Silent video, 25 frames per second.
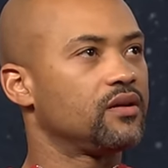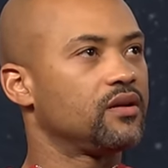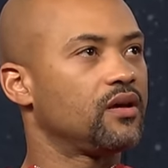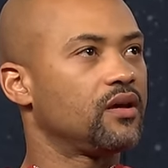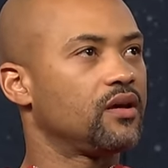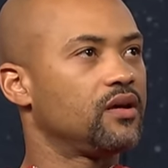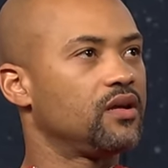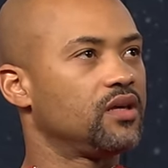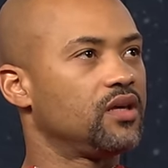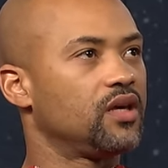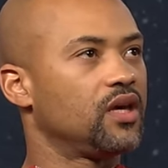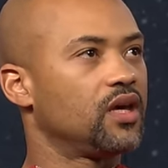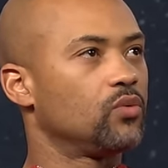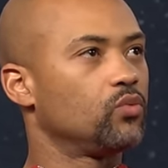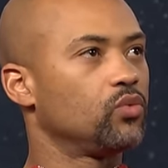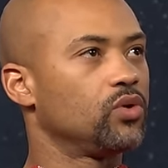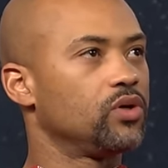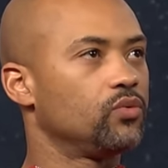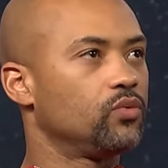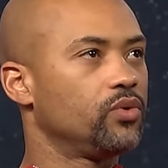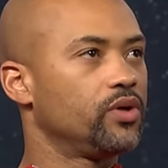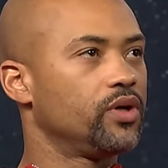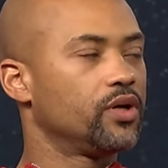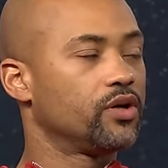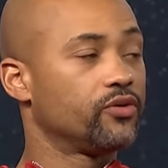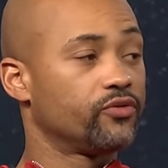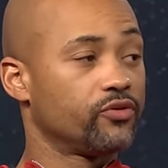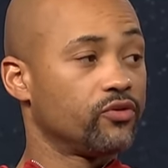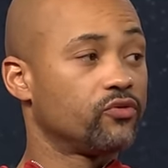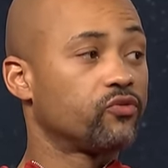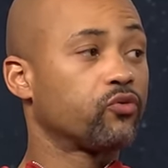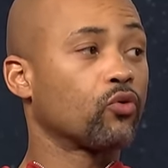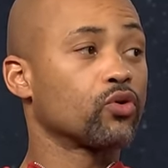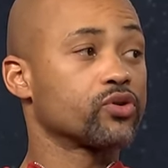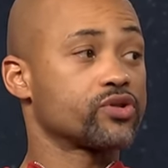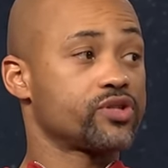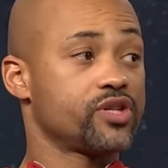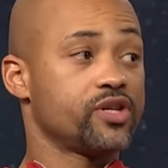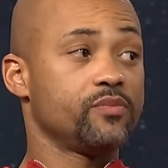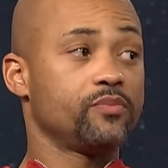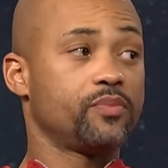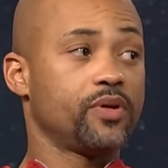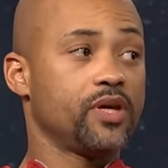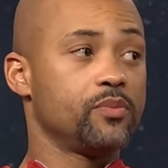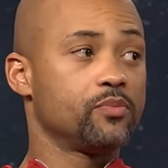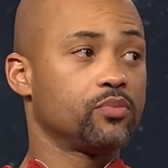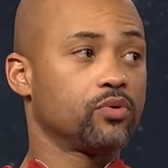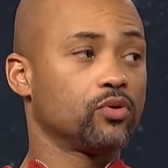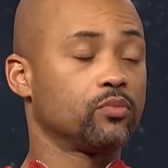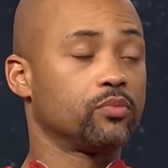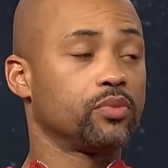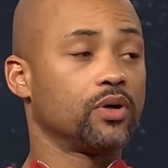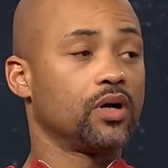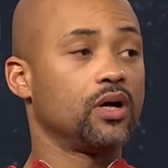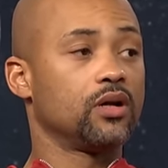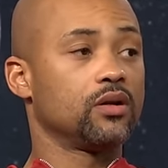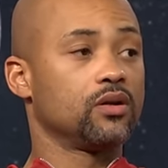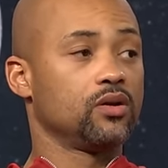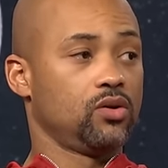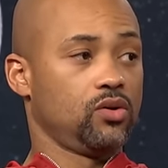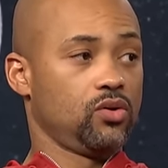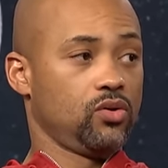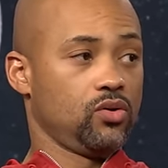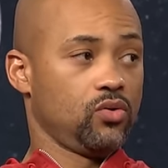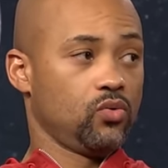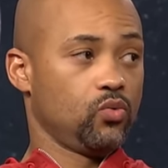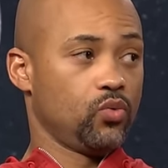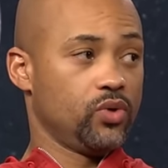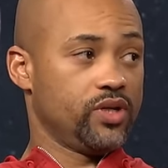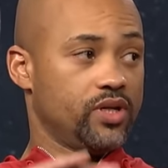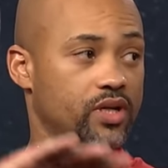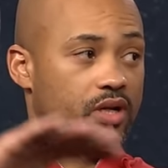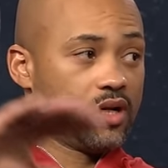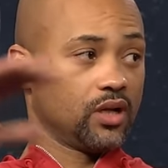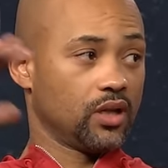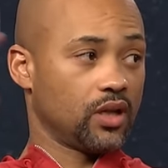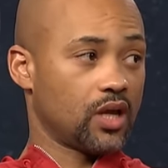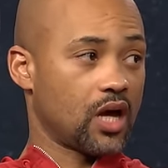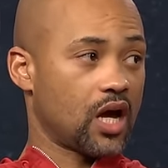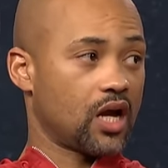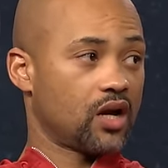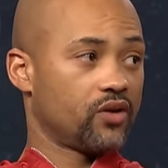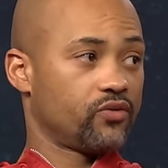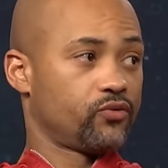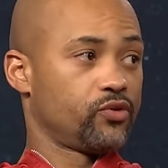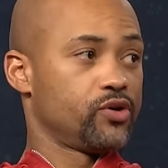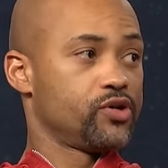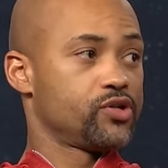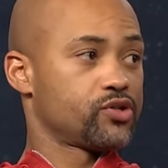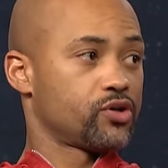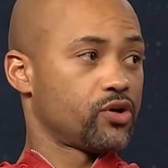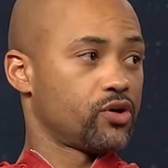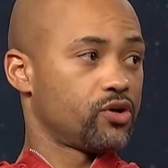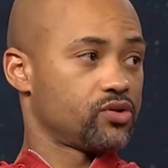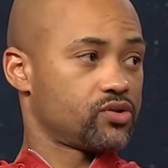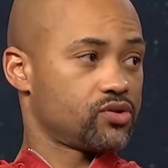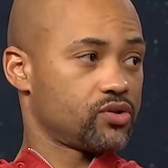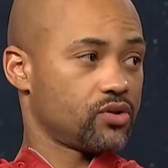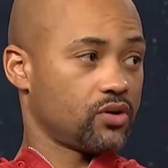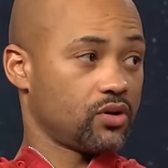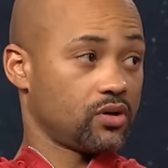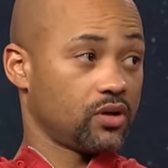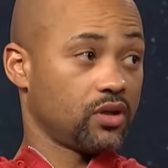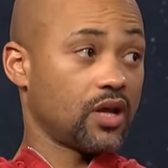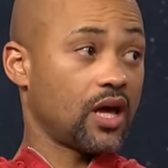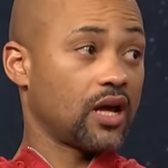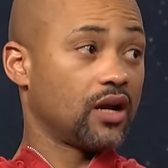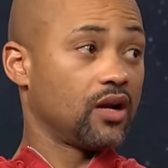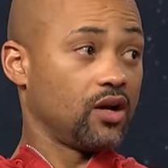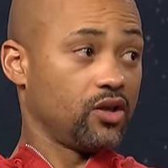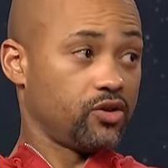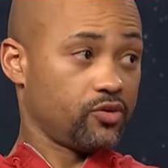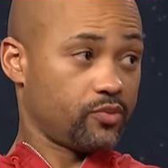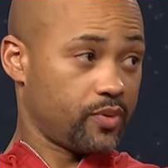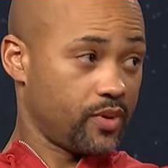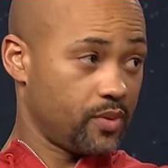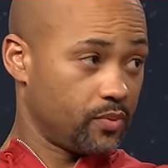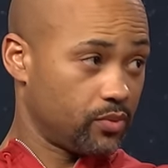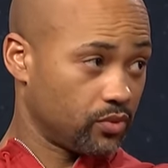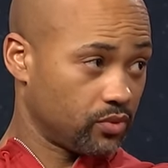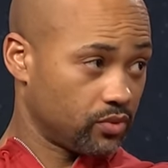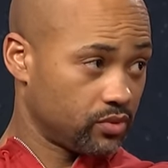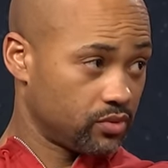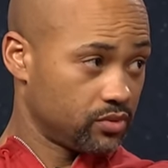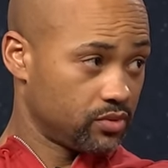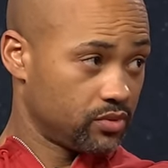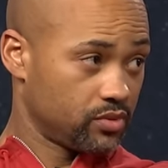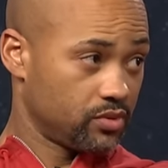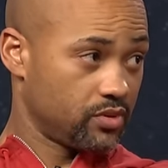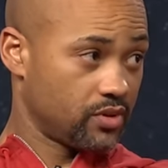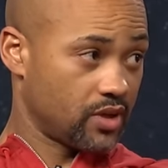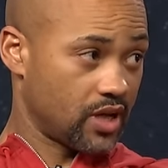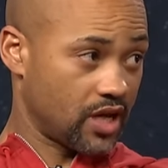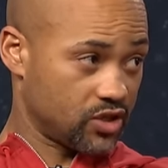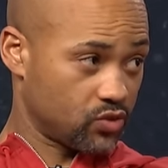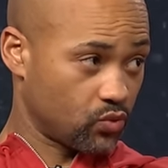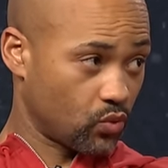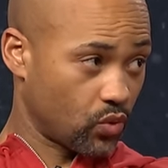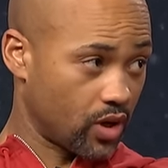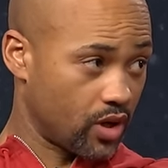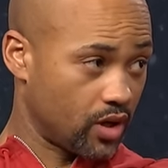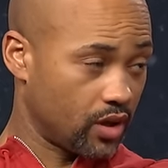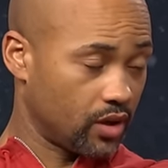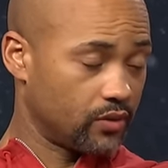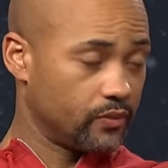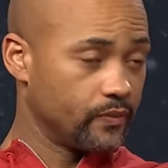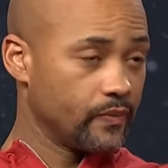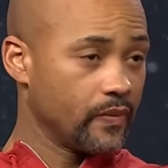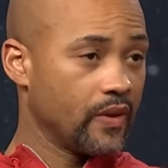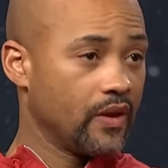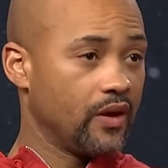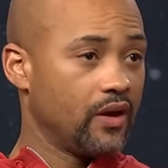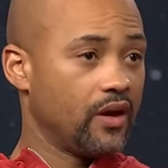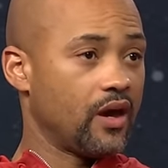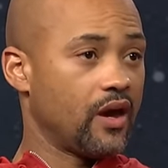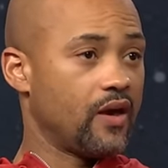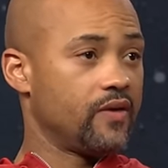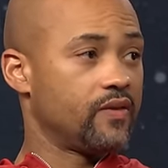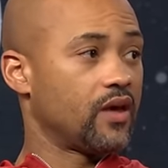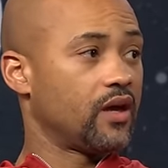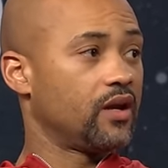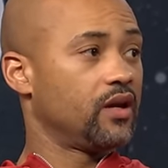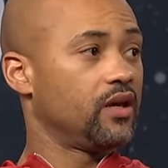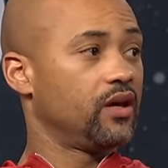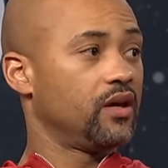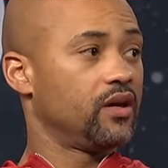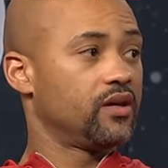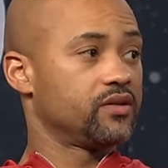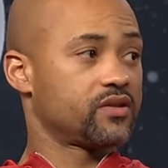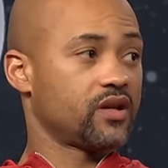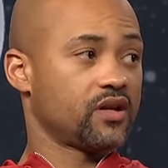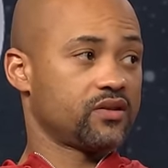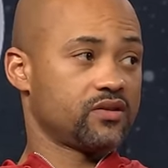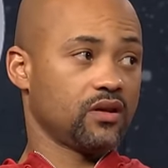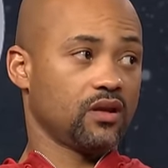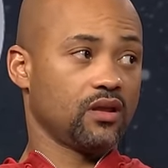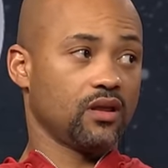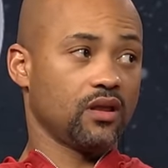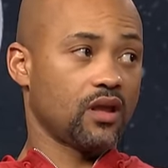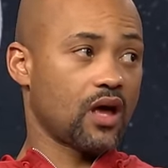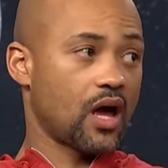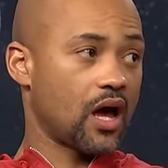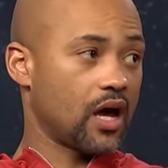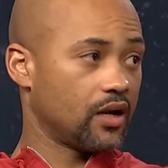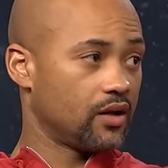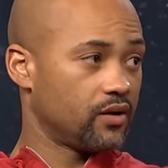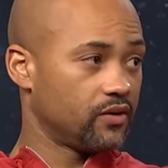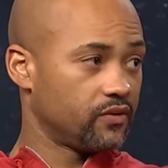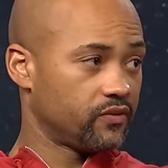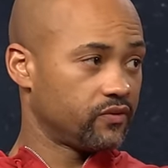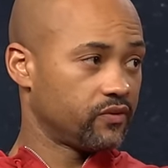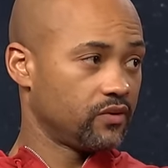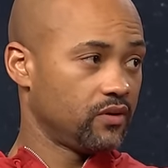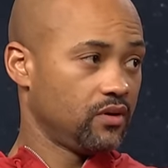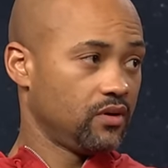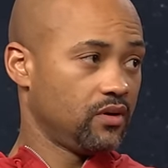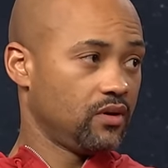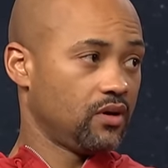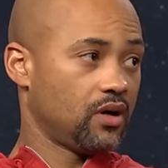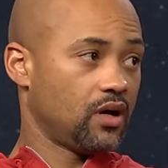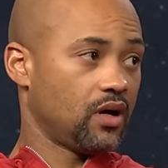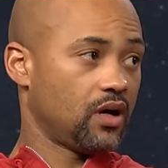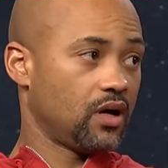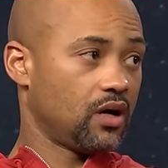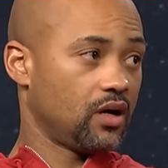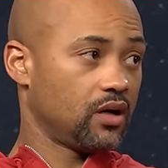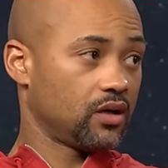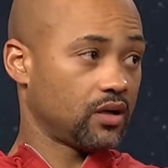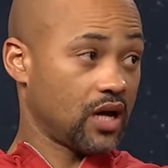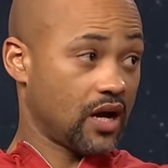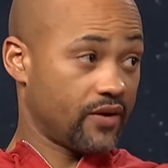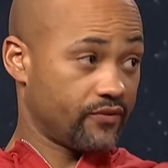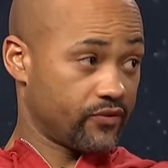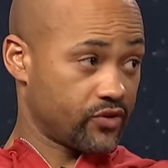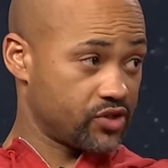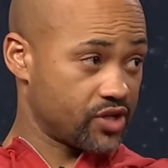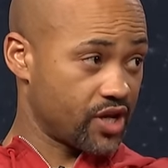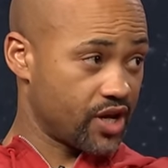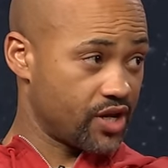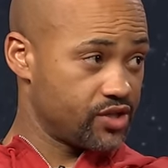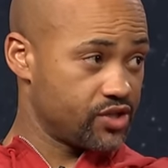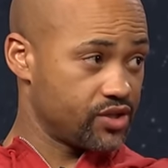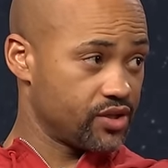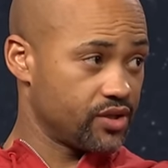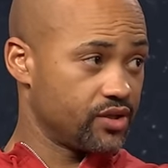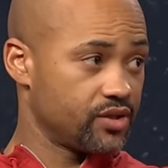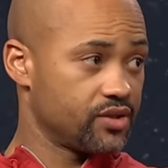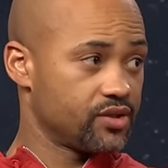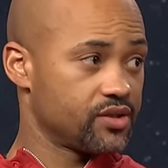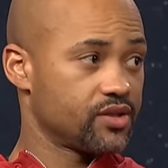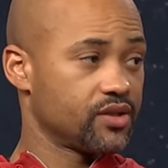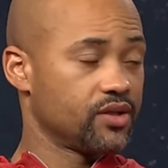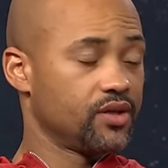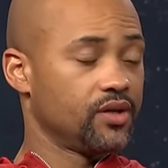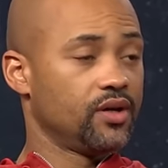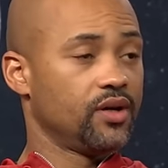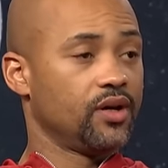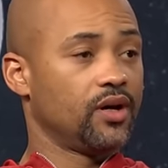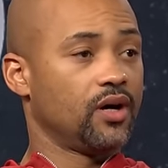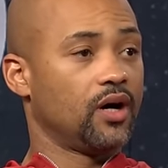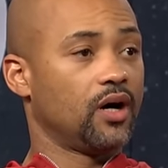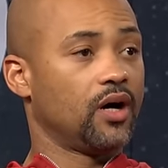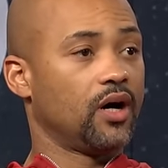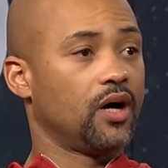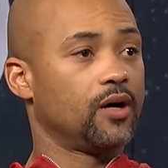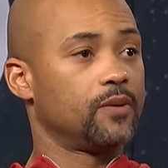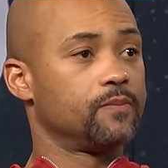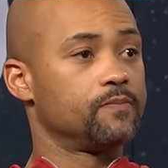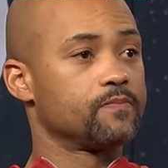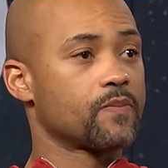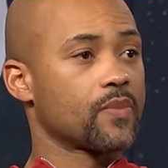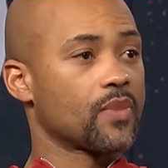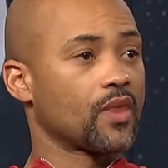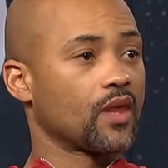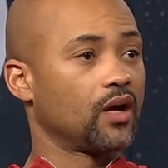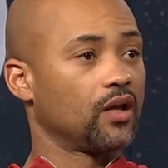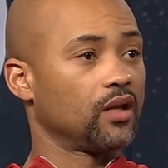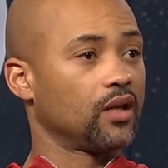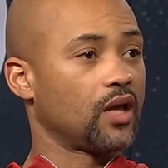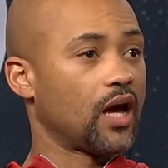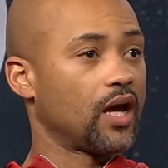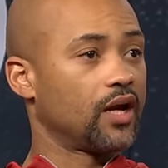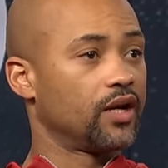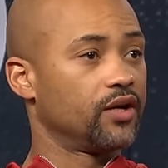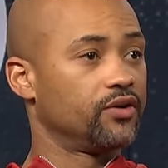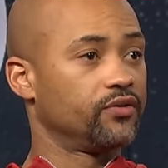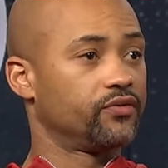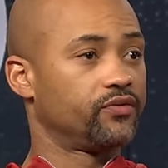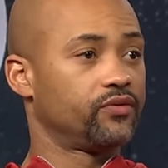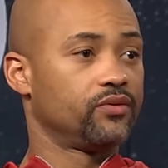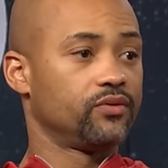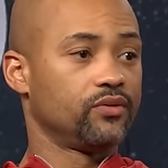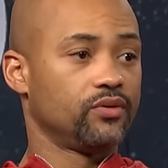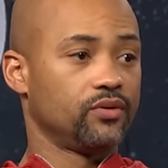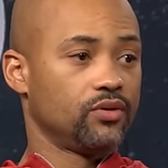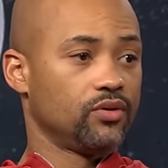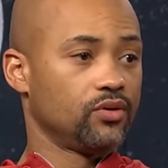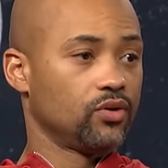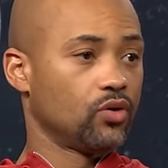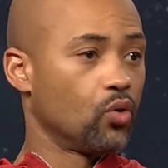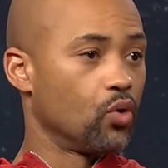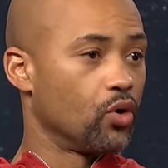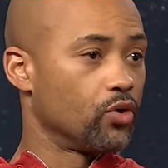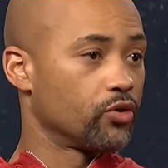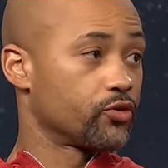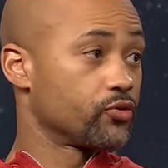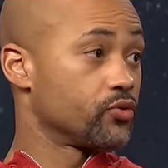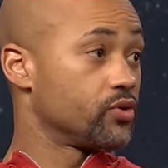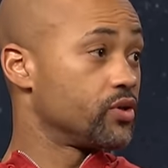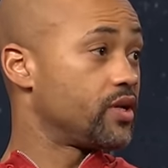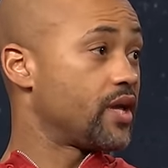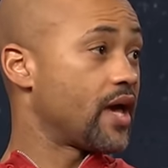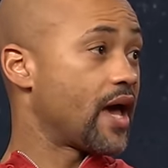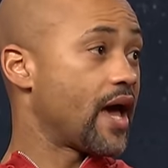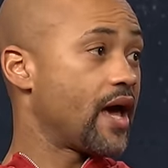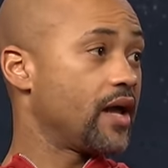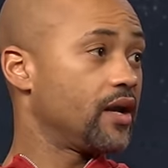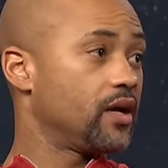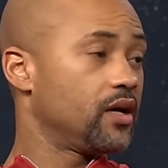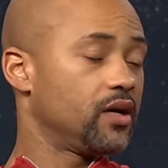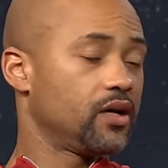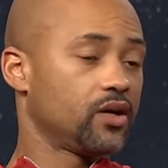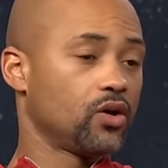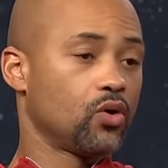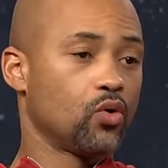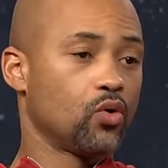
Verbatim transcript: and again, we we interviewed 14 people, but mm -hmm. we did a lot of research on a lot of other people mm -hmm. as mm-hmm. well. And that is that's a lot of uh, conversations, um, a lot of going through the data and